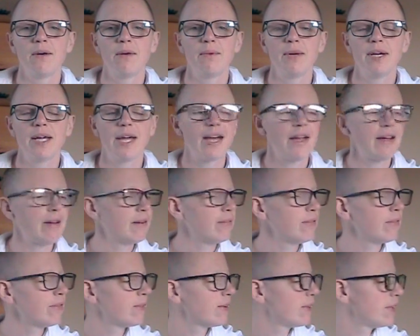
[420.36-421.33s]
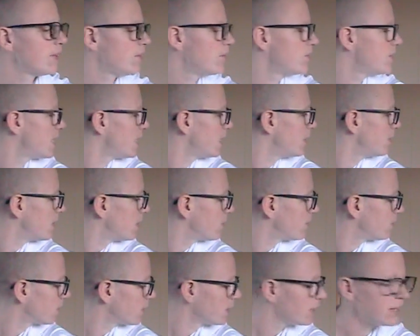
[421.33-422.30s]
we have a new teddy bear
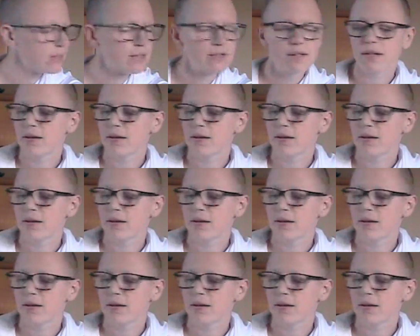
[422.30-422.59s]
friend.